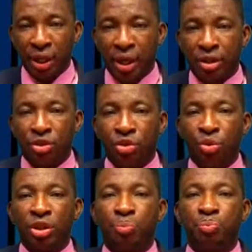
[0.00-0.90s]
as
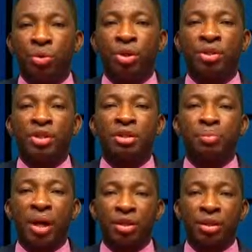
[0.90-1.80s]
during the period since
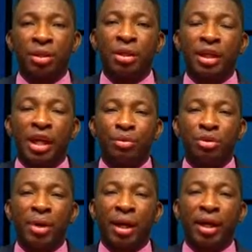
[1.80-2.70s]
March, the capital
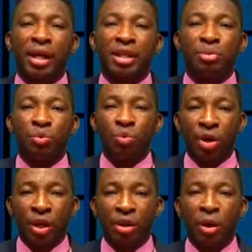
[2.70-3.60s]
market has been
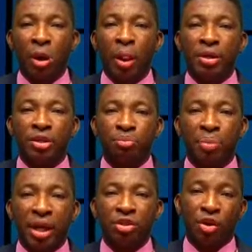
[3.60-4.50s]
working in
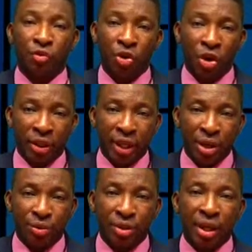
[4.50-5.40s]
spite of
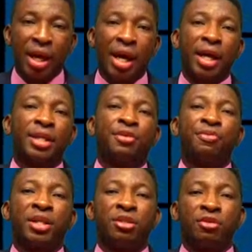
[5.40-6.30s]
lockdowns and the
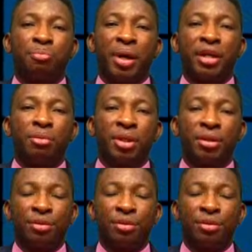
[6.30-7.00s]
effects of the pandemic.